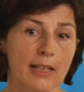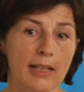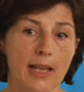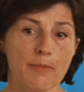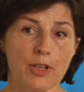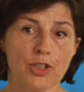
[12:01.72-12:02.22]

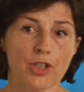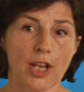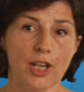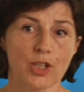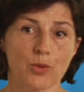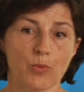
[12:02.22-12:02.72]
climate
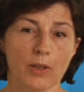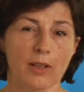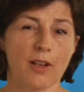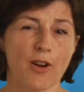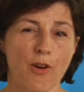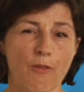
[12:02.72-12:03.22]
change
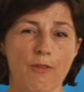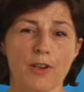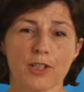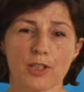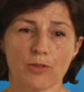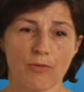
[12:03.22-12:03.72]
will
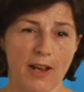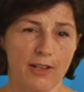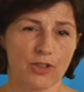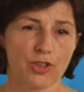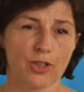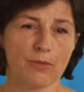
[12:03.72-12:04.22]

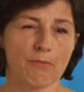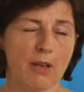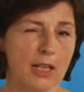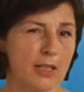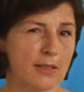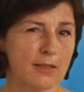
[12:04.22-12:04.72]
overstretch
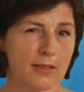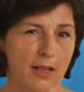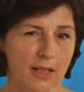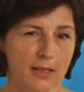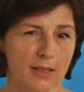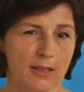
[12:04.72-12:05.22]
many
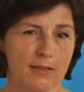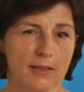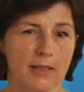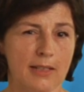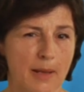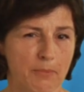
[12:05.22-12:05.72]
societies'
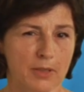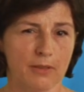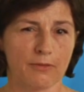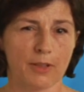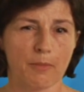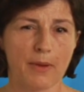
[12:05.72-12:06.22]

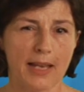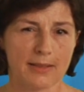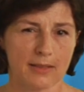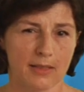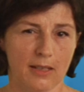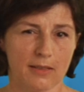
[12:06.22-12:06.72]
adaptive
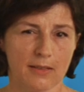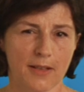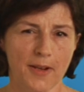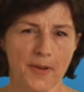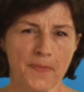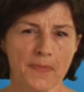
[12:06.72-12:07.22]
capacities.
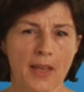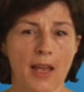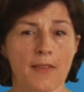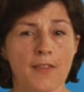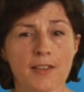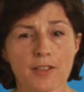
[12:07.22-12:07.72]

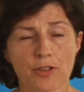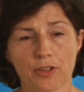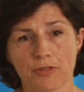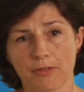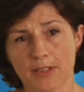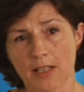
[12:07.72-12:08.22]
And this
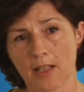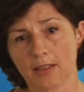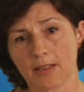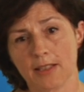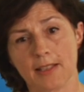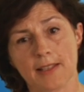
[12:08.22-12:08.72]
could
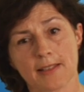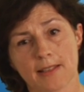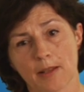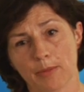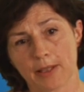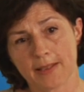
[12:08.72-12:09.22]
result in
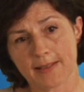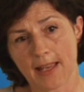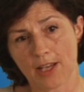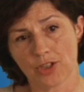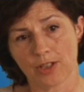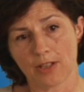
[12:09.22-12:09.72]

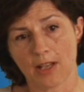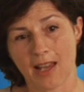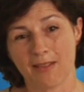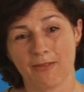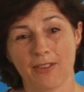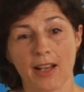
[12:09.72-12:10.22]
destabilization
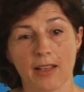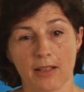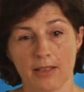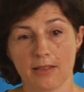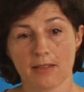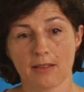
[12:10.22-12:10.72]
and
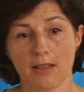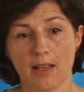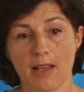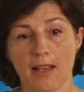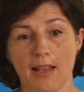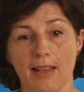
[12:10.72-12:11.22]
violence.
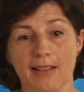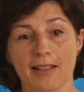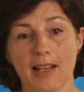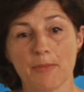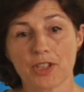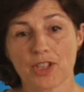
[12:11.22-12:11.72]
And
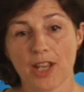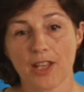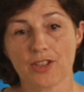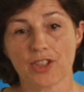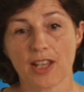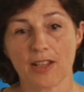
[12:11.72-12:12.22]
climate
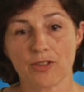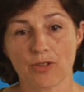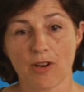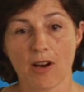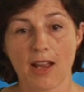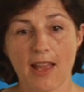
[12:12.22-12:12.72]
change can
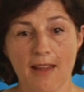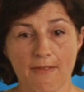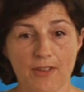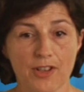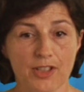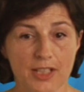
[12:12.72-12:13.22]
draw
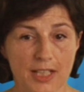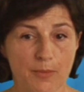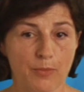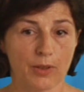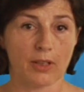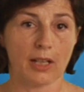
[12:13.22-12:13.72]
ever
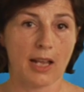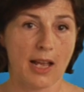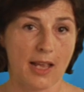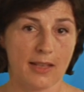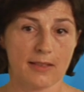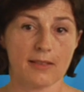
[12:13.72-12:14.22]
deeper
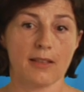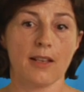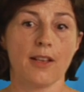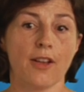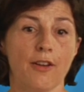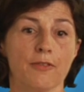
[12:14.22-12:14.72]
lines
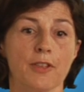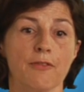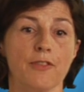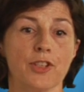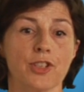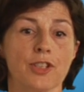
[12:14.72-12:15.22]
of
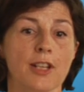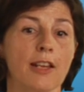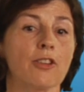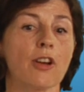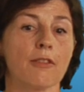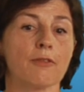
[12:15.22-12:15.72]
division
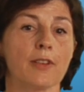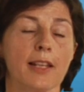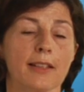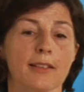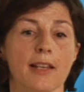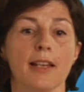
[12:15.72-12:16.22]
and
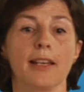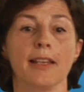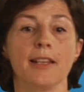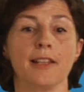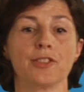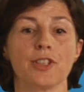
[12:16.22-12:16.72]
conflict
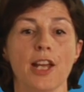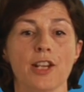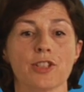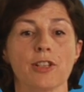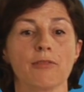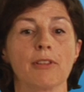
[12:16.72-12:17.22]
in
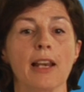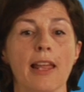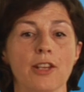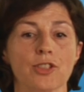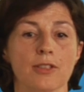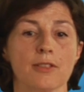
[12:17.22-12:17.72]
international
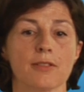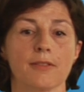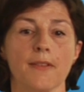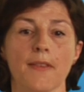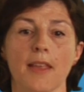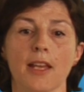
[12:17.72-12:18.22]
relations,
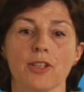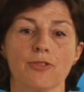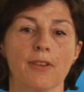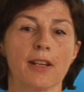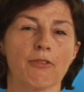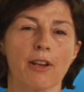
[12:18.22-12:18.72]

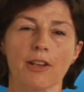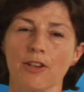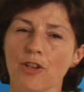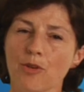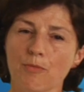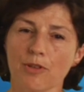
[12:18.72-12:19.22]
triggering
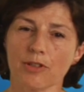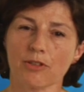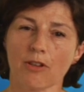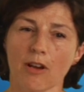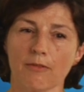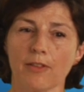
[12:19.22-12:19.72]
numerous
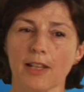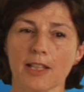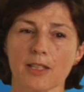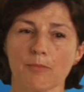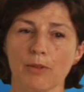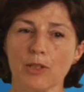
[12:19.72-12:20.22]

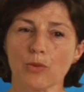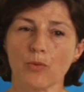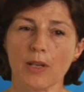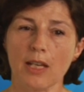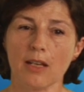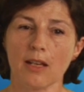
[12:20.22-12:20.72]
conflicts
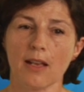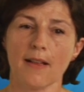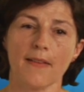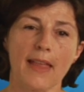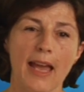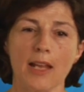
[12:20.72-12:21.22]
between
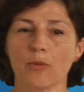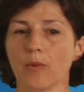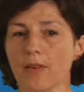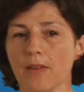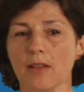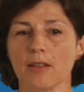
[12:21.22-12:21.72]
and
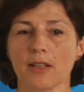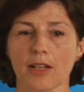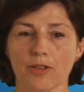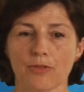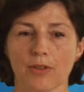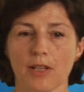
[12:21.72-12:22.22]
within
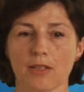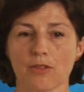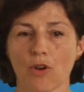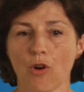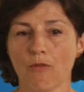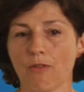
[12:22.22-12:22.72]
countries
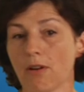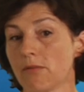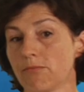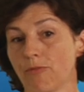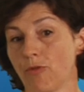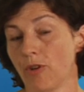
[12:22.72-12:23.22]

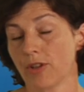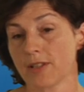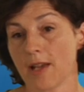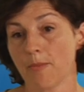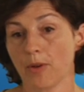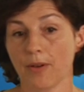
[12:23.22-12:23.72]
over, for
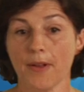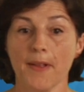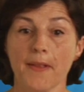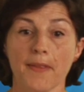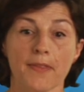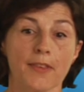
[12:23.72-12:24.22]
example,
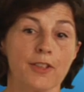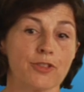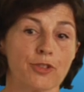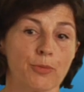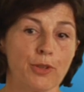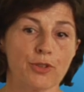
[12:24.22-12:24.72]
the
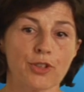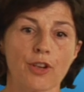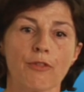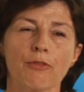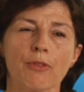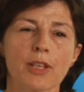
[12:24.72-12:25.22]
distribution
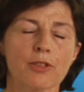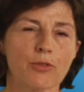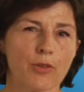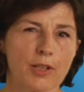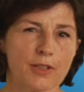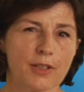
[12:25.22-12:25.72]
of
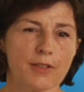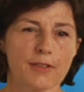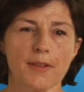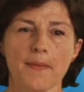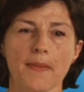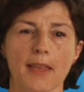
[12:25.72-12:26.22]

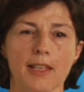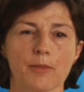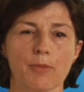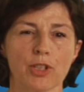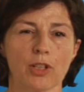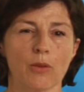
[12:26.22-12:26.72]
resources,
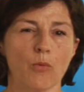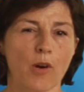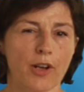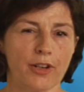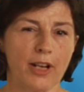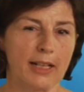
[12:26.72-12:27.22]
especially
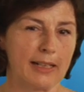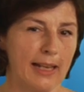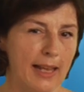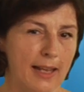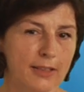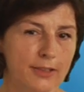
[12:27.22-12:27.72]
water and
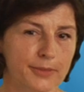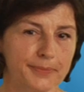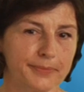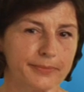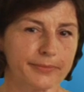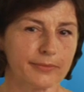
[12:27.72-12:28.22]
land,
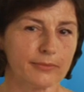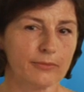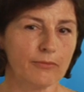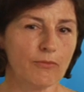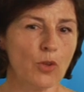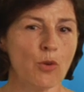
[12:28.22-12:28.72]

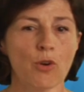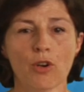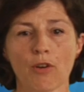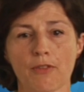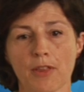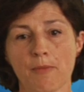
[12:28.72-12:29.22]

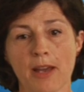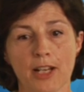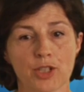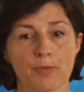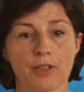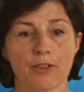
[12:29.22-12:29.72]
or over the
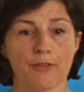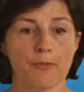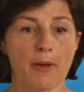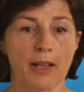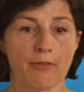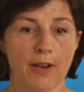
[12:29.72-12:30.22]
management of
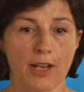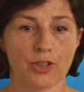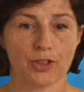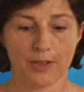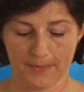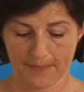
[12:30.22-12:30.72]

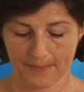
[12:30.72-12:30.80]
migration.